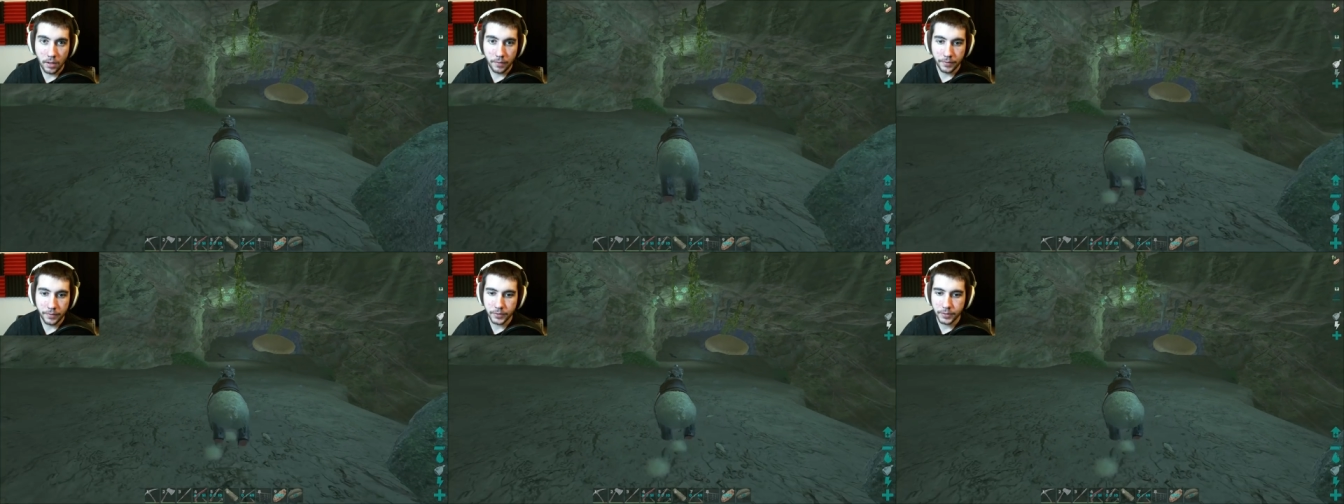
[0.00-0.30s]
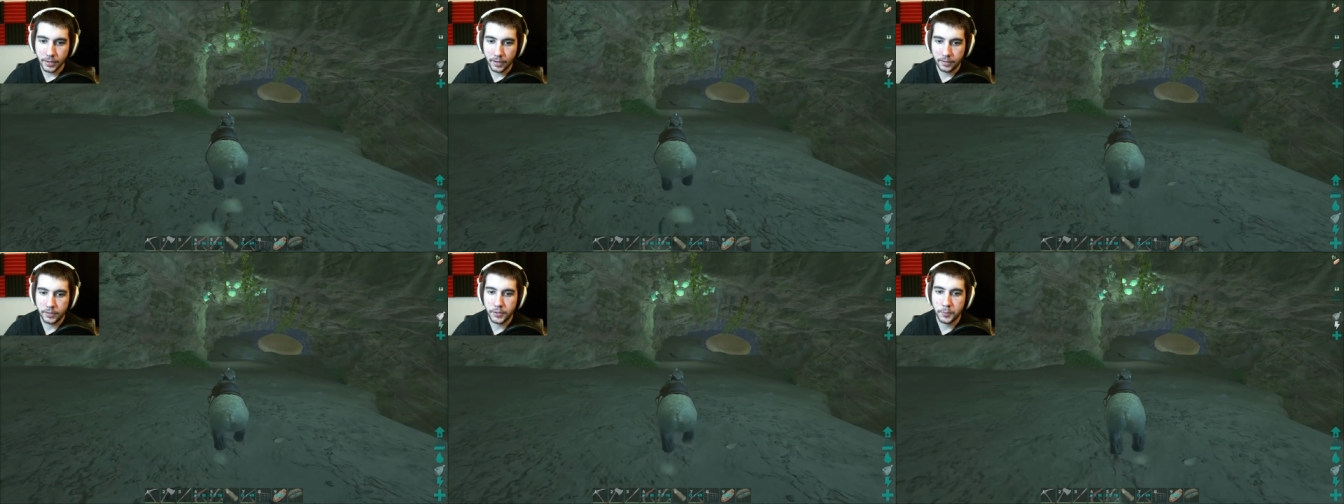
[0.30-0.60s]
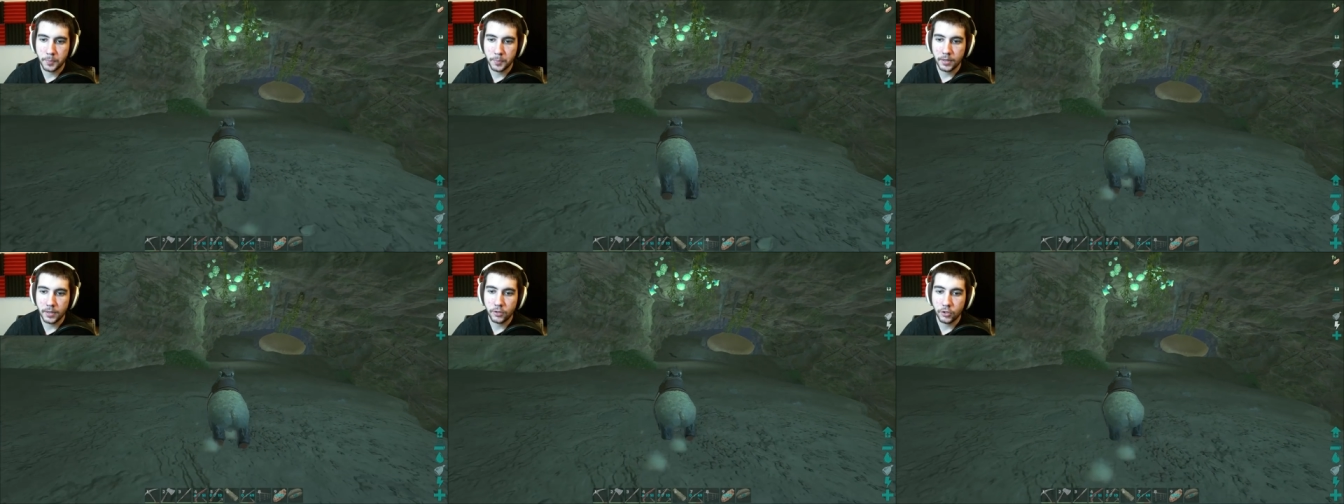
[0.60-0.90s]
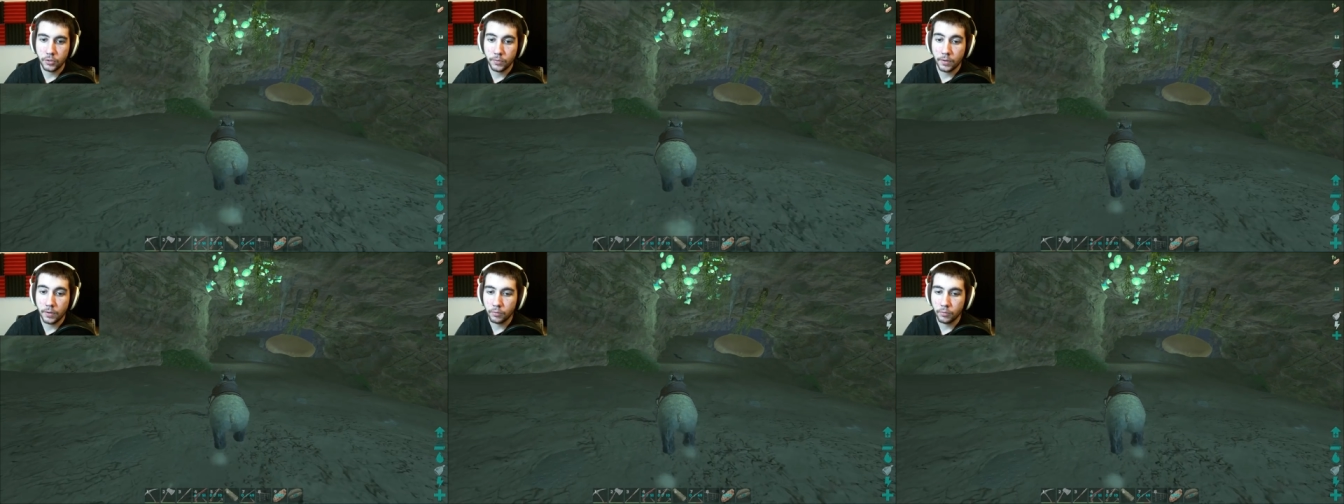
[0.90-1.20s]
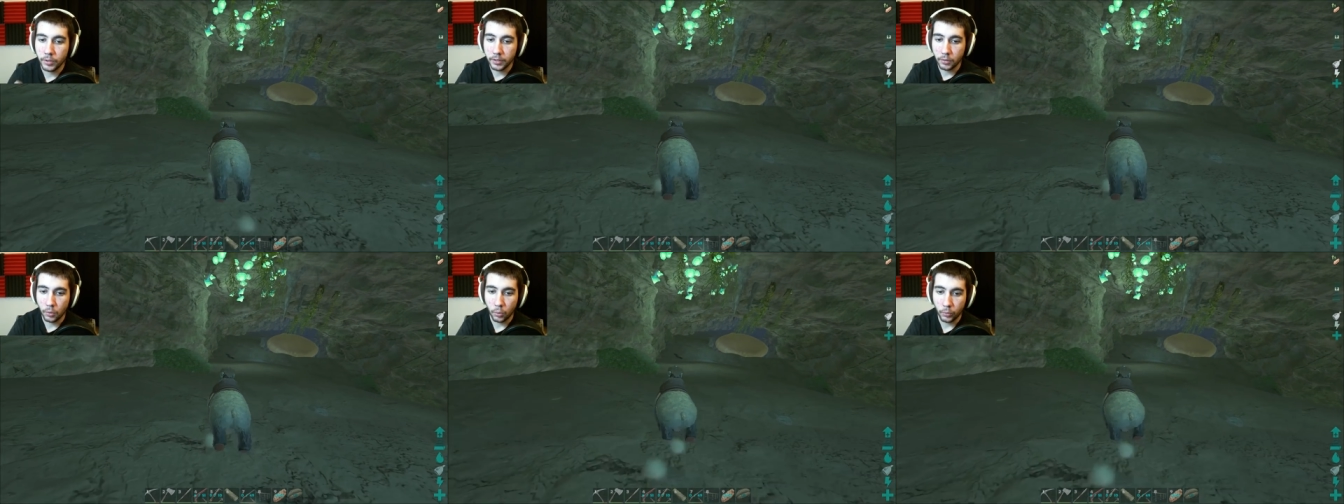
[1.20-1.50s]
These guys spit at you. They're
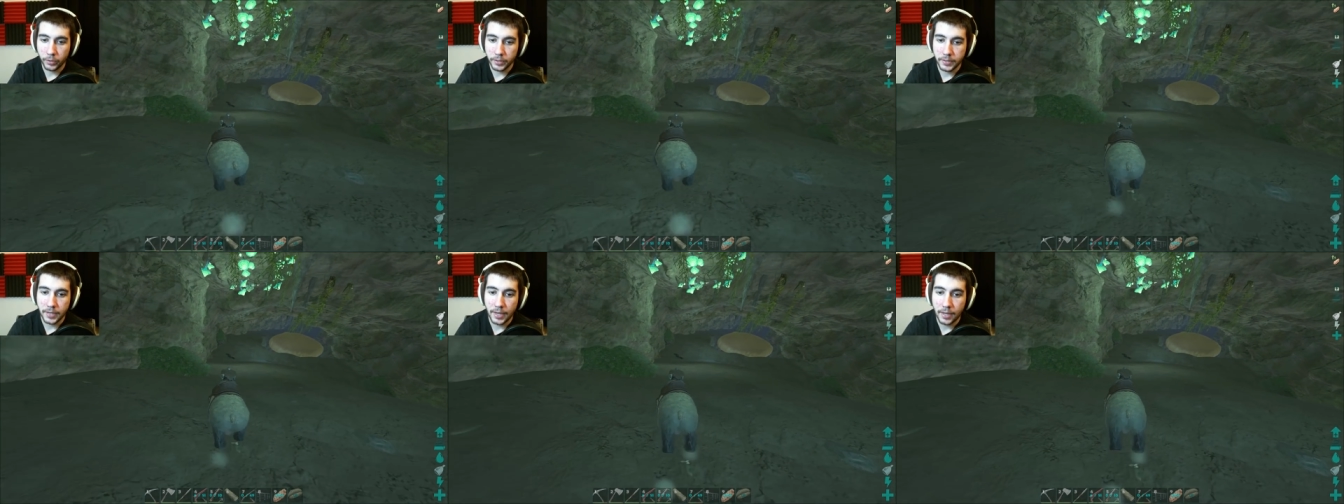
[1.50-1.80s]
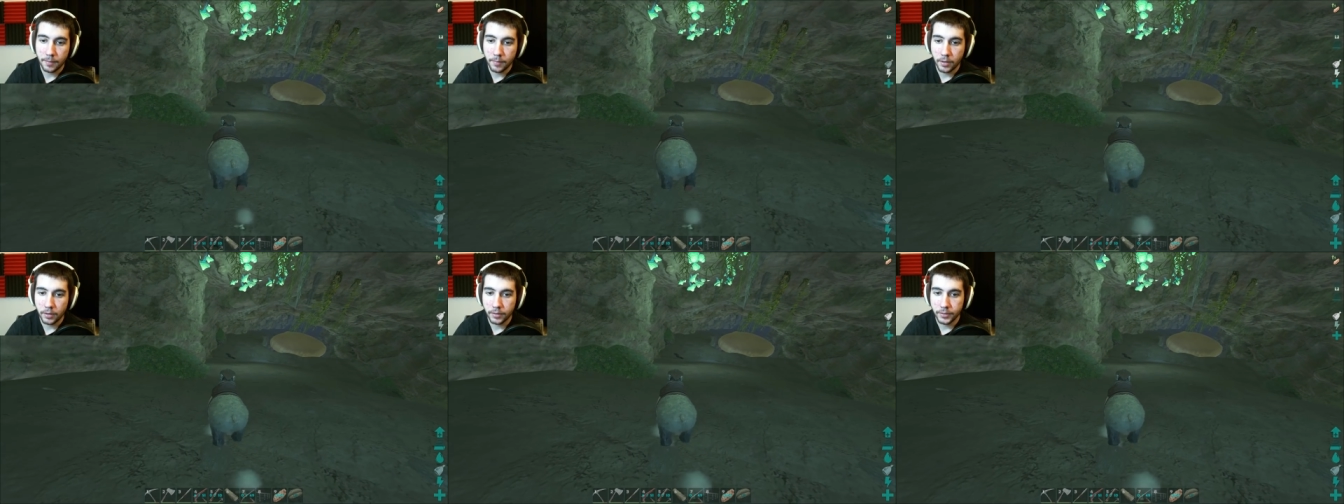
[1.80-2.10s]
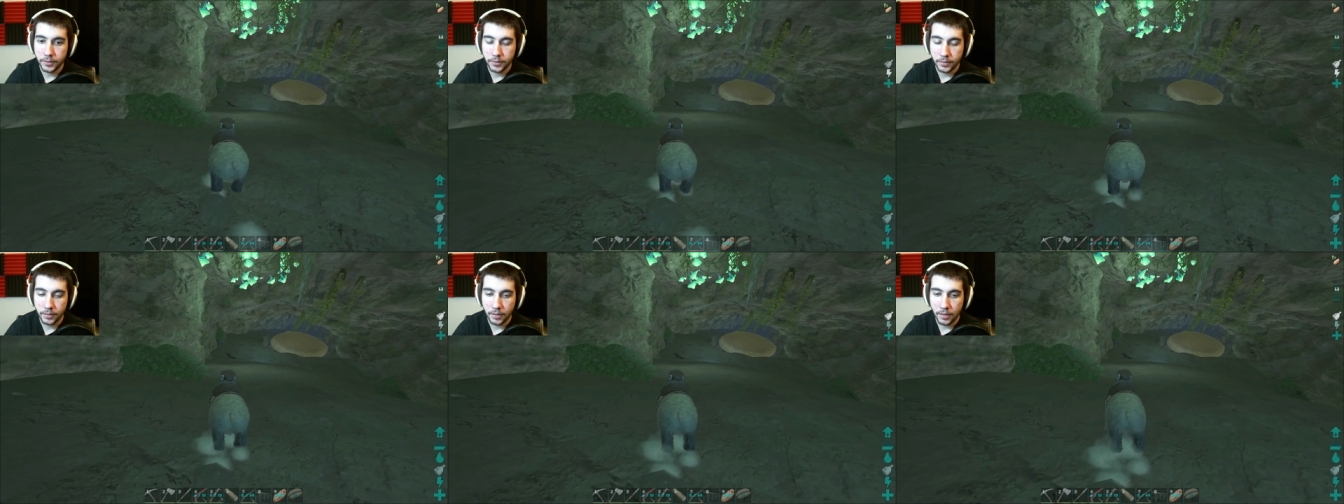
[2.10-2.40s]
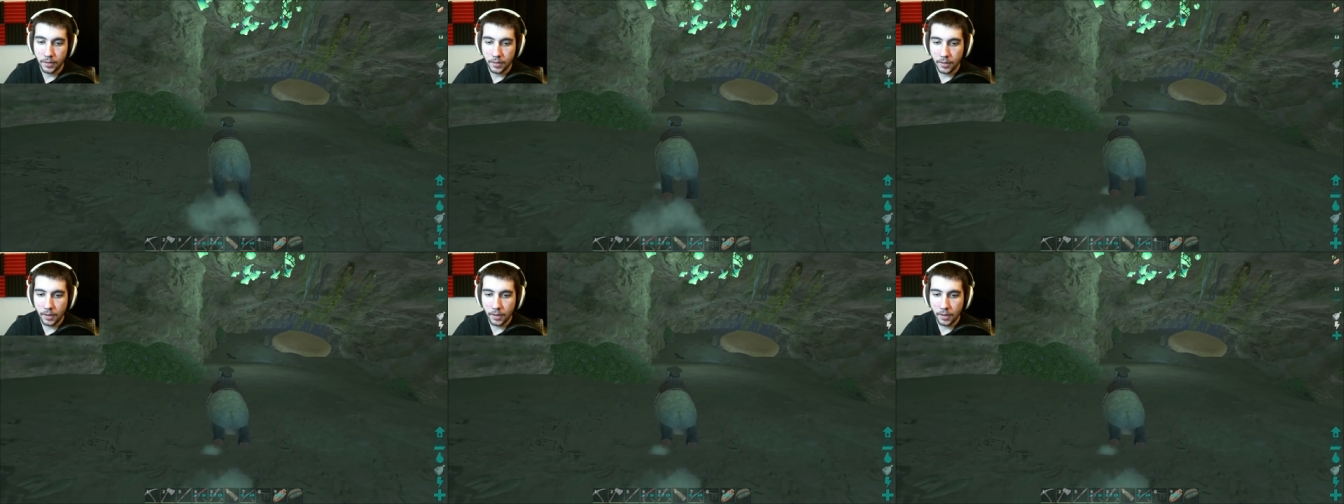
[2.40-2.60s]
really cool to tame, honestly.